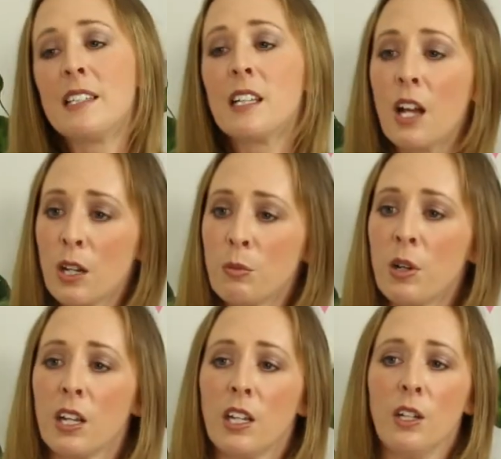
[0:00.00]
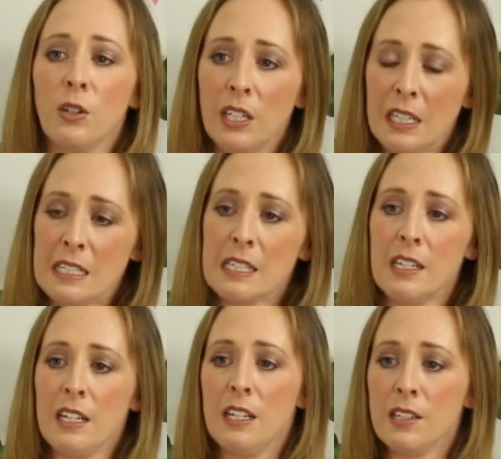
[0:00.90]
It's a lot of work, you know. You need to
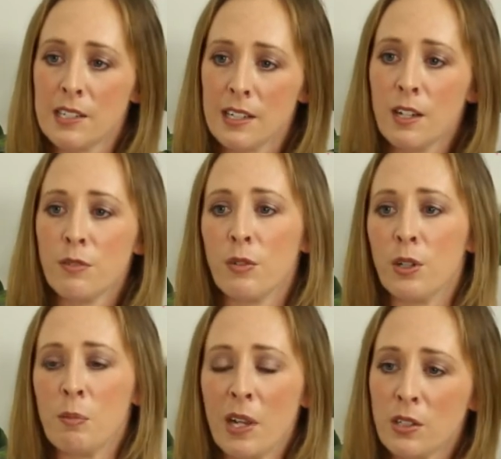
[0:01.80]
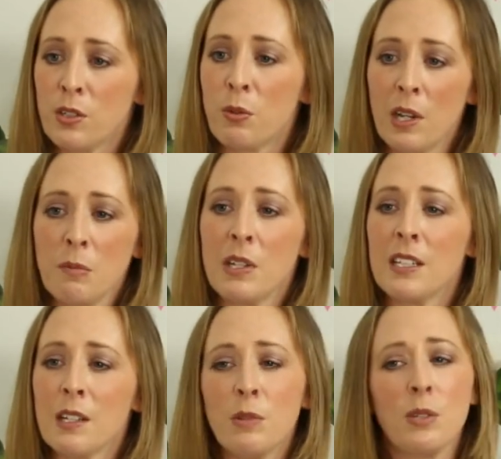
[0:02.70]
knead for about 20
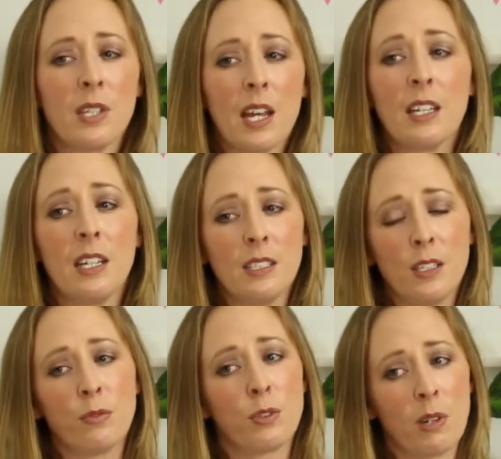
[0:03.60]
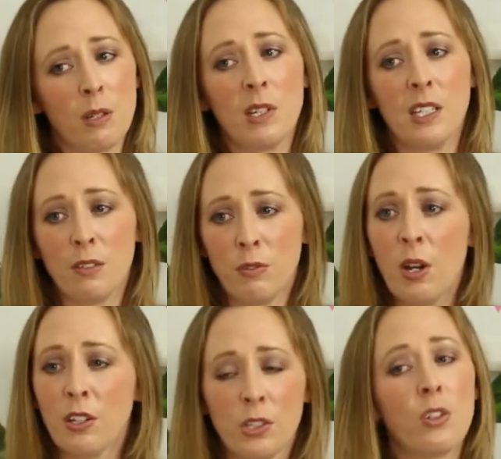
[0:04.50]
minutes. And when you say kneading for 20 minutes, if you
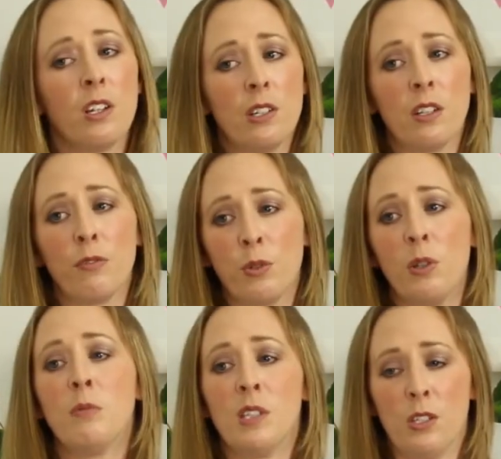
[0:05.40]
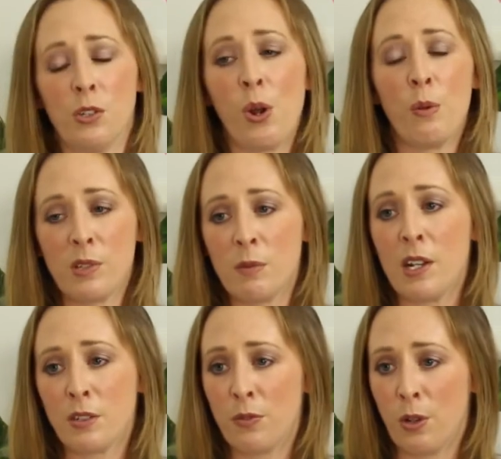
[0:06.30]
actually try doing that for 20 minutes, your arm is
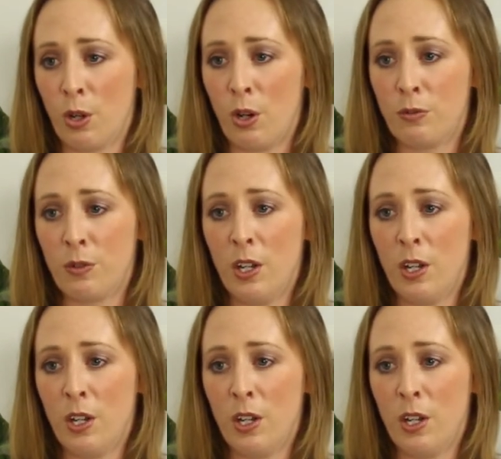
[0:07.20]
about to fall off.